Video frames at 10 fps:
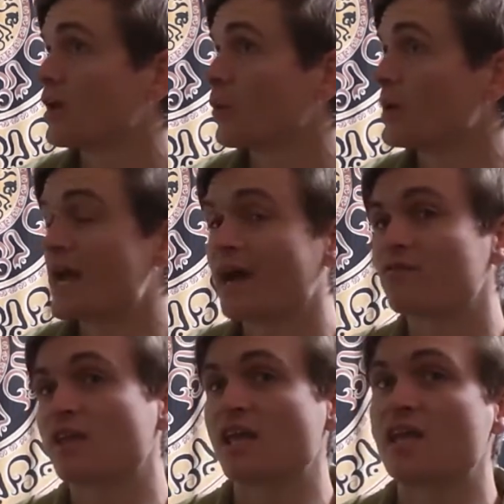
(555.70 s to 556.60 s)
We have
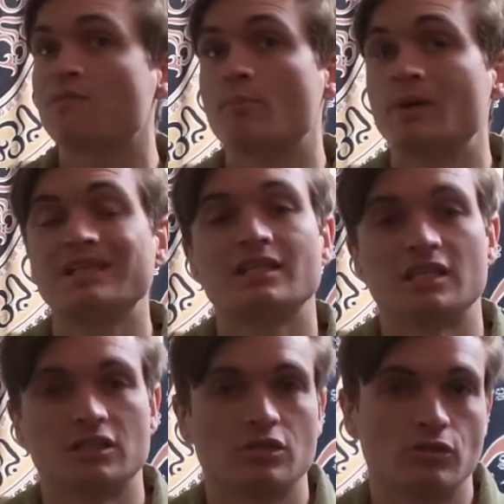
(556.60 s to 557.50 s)
the
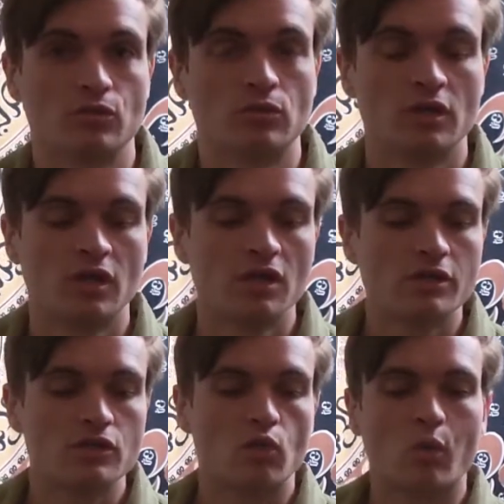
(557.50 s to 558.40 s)
capability to,
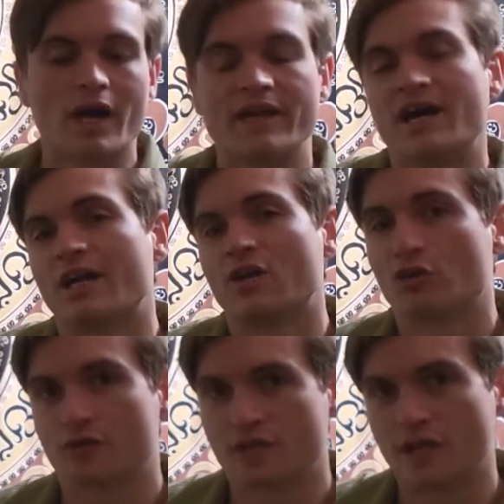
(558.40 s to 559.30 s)
so why not
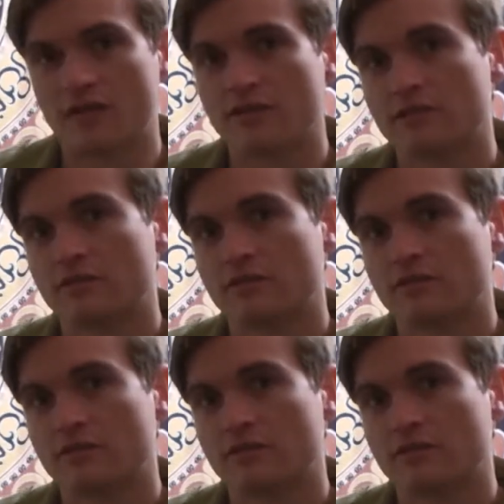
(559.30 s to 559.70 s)
create?